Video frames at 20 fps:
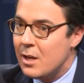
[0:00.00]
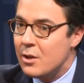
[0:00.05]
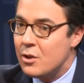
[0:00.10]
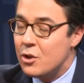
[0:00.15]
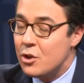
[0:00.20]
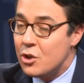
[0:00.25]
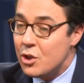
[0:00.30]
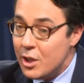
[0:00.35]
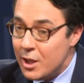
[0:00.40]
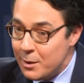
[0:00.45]

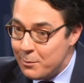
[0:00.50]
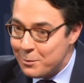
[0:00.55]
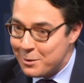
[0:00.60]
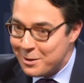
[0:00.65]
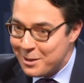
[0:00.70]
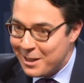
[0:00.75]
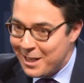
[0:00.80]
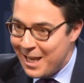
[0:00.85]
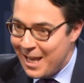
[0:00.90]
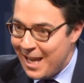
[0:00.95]
she
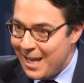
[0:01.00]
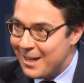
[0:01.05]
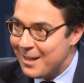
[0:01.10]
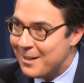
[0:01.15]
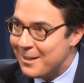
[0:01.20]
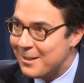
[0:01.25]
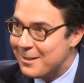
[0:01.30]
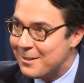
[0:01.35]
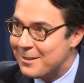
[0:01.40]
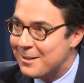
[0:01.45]
was the
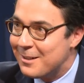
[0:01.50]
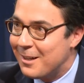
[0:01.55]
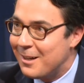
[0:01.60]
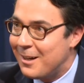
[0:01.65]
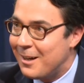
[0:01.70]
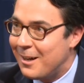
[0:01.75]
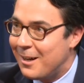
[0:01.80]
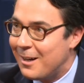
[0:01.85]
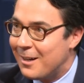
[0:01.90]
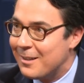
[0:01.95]
candidate
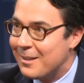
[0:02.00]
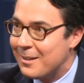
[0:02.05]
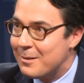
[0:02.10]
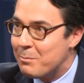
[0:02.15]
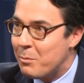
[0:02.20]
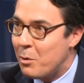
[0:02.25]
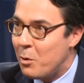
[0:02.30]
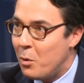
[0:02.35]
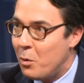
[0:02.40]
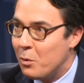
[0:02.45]
that
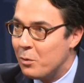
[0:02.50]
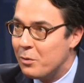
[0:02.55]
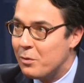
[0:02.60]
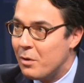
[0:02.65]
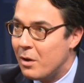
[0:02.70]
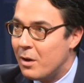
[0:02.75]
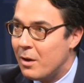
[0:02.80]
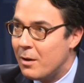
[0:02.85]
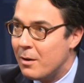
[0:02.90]
polled